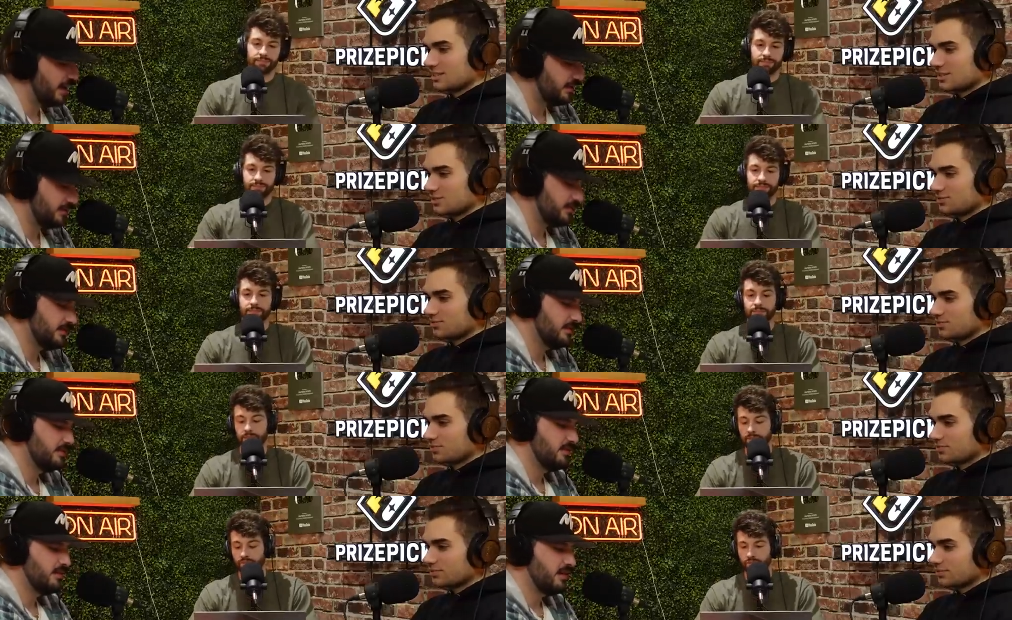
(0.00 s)
Speaker 1: Hey.
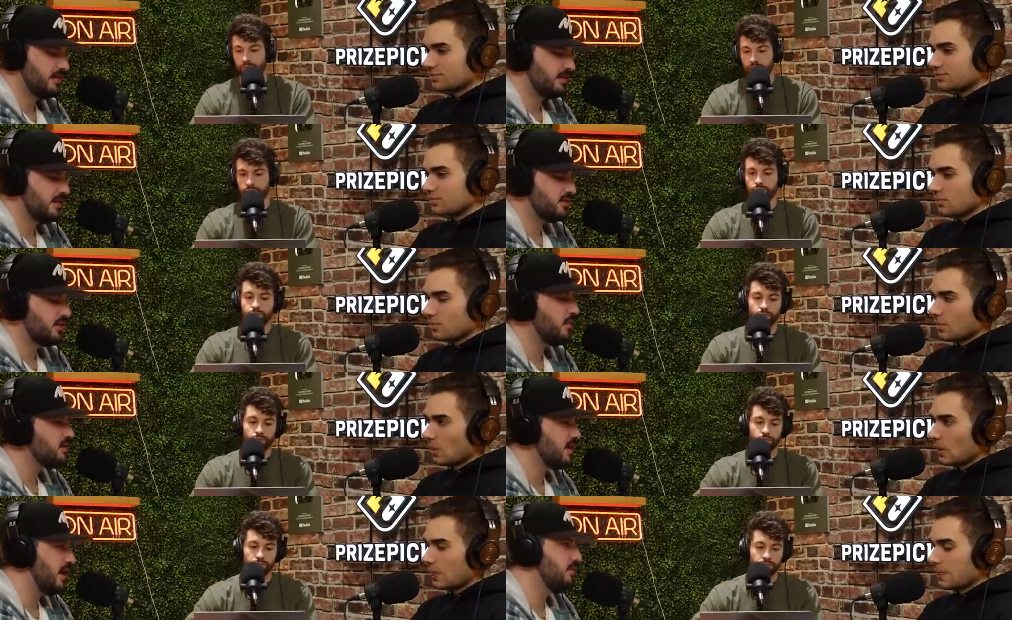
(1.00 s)
These are the
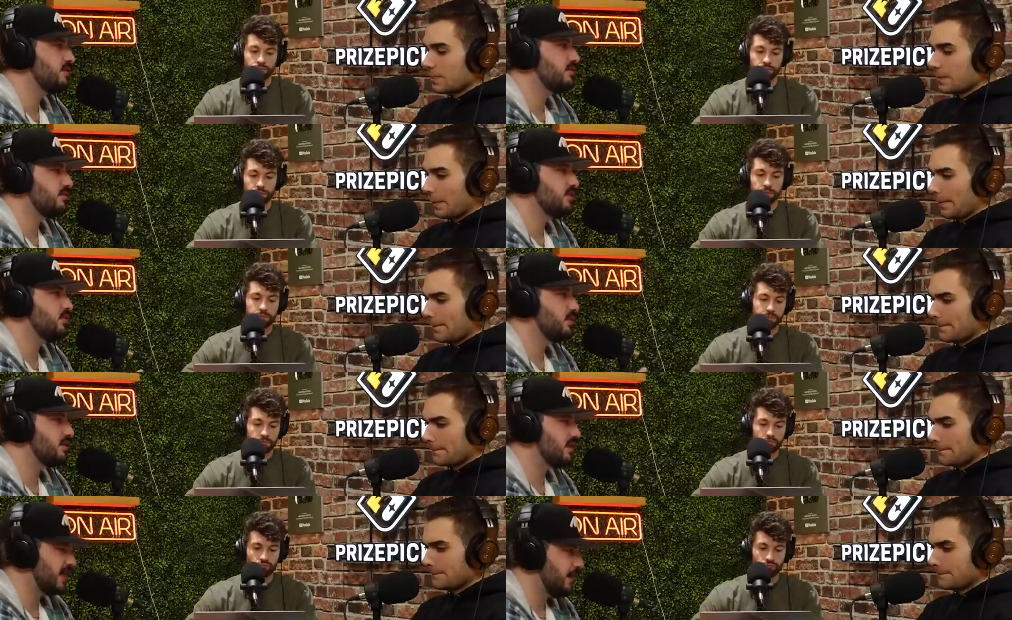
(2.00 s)
ones
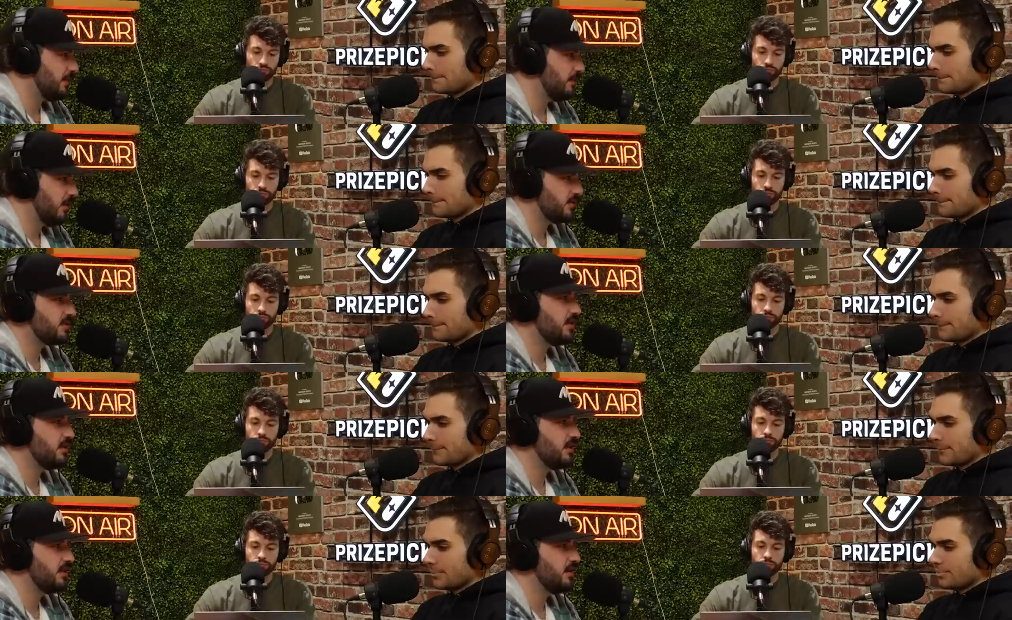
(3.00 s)
that scare me the most
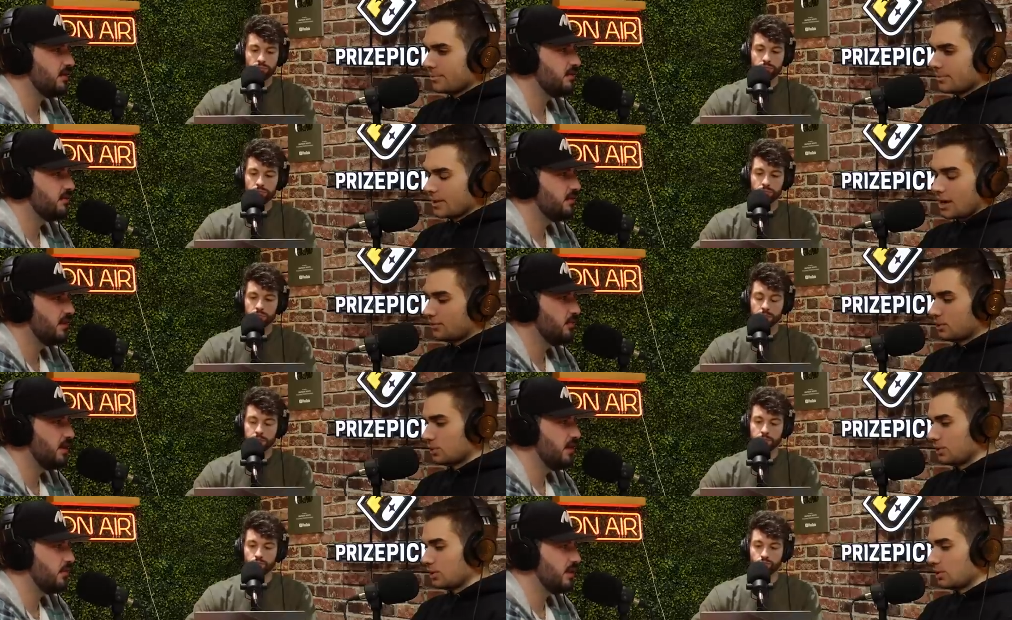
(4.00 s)
on the. I
Speaker 2: feel
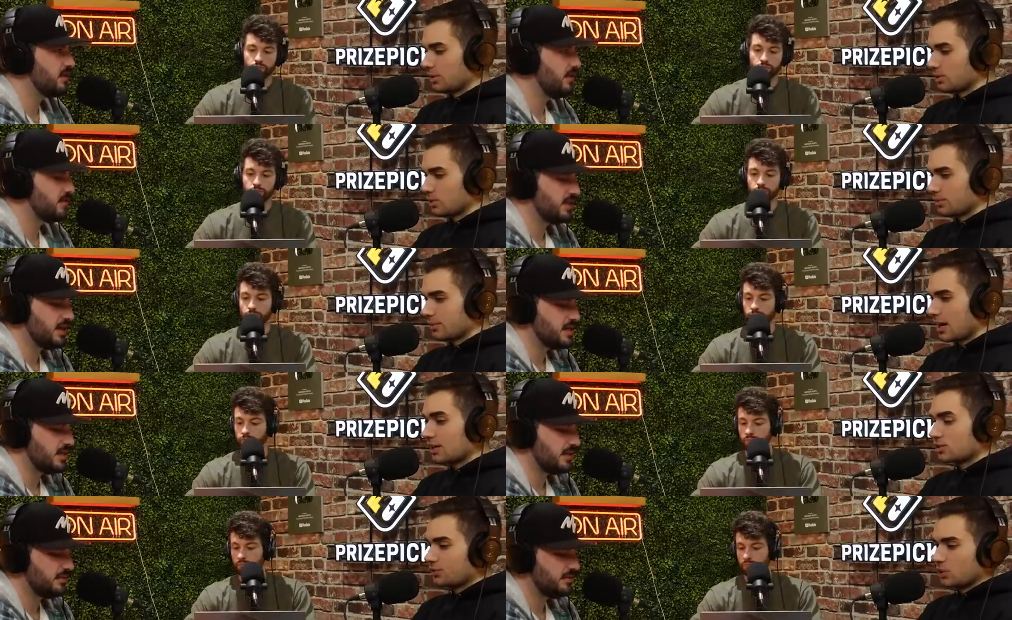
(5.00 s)
really good about this one. I
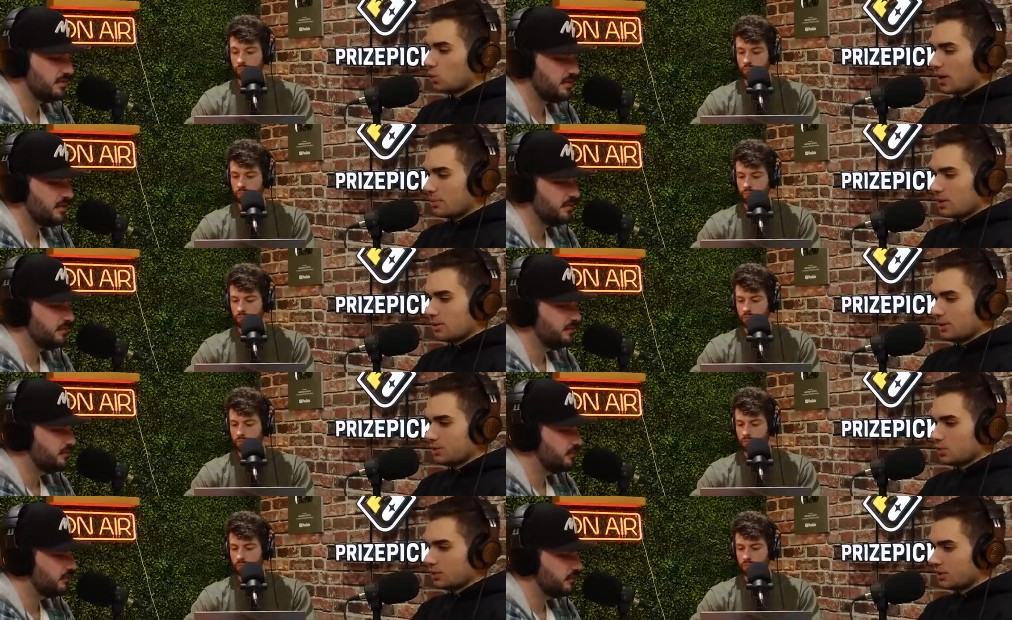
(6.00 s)
actually feel way better about
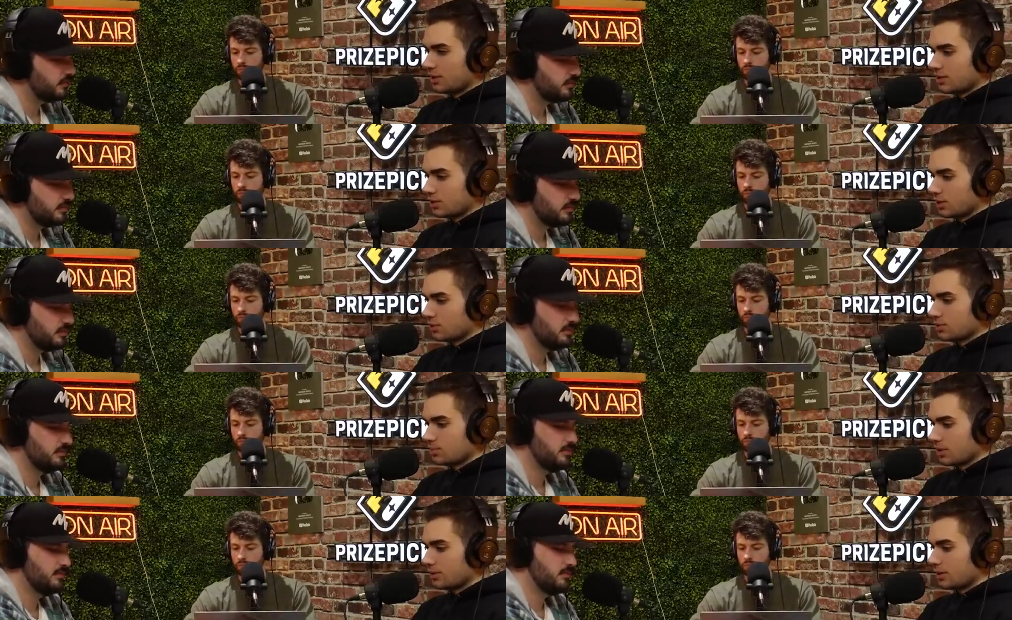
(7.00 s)
this one than Aaron Jones.
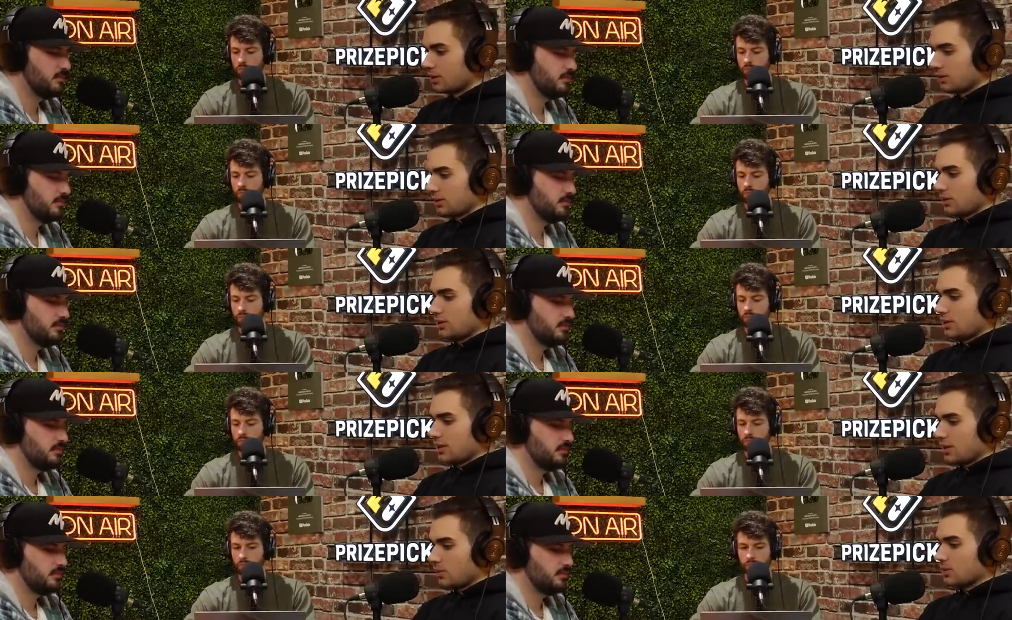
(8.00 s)
But,
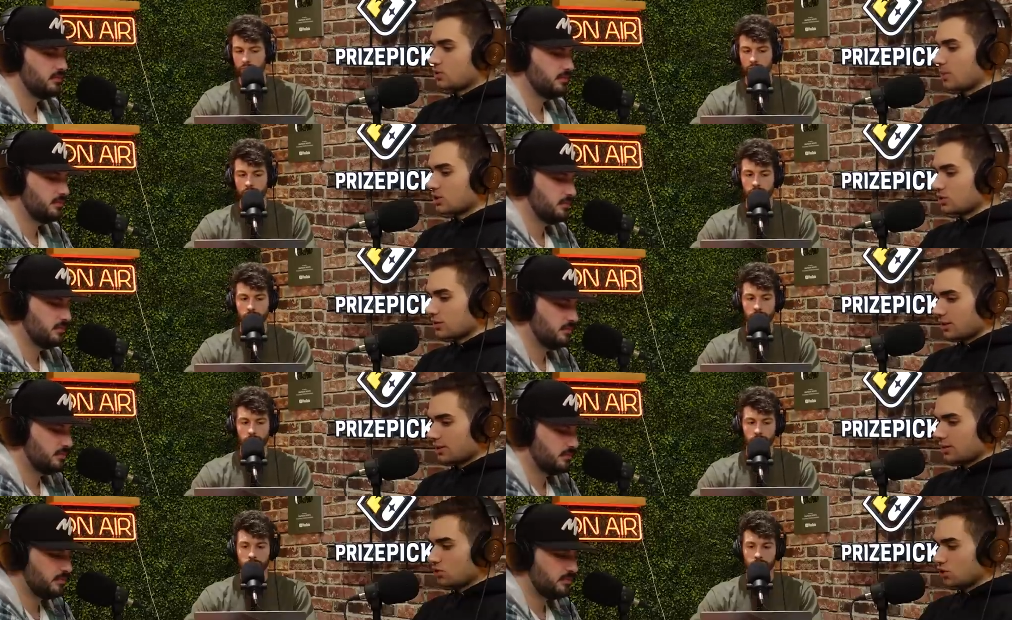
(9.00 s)
anyways, you mentioned
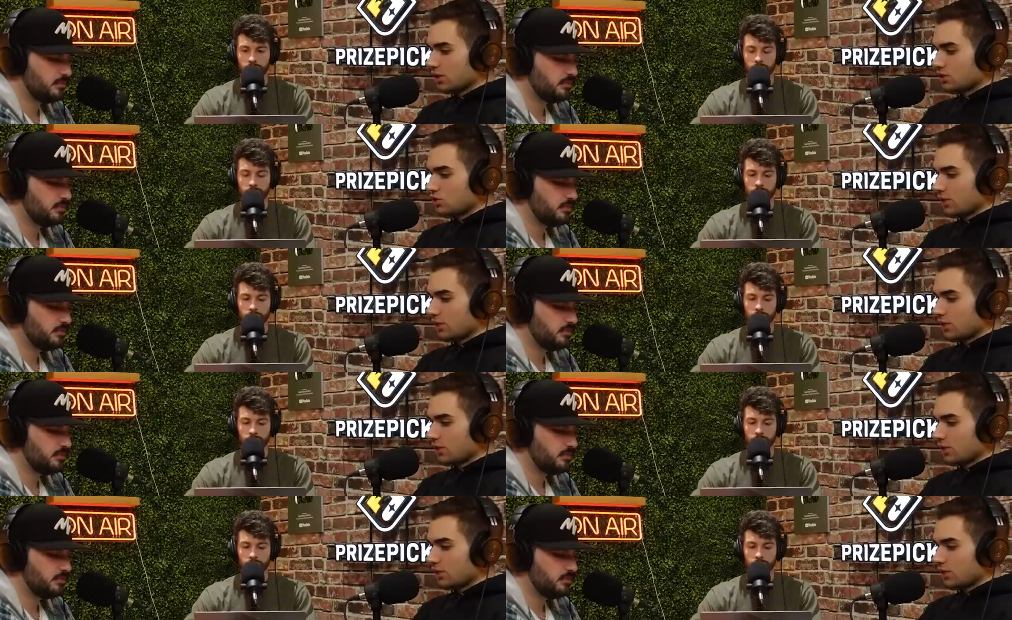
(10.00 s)
Justin